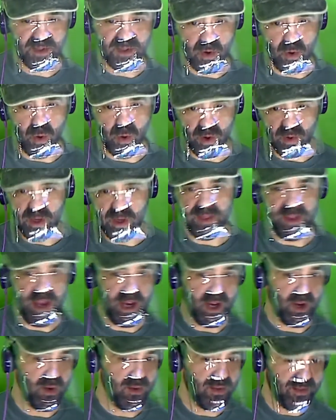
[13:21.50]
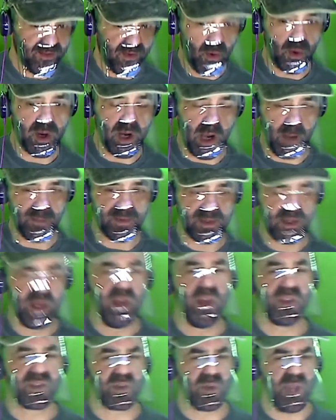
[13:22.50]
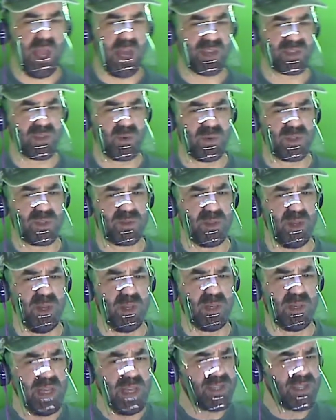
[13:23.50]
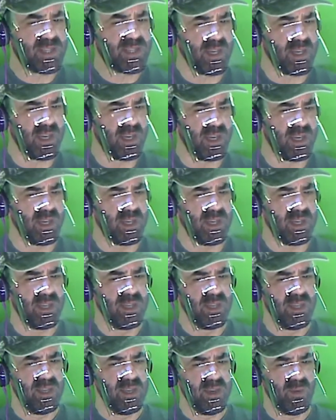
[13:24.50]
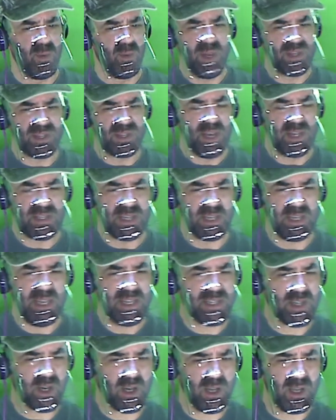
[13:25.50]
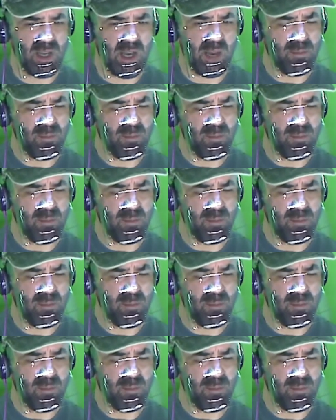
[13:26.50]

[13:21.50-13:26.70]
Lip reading: quart. Okay, thank you. 4 cups. So yeah, so it's at least, what is it? It's at least I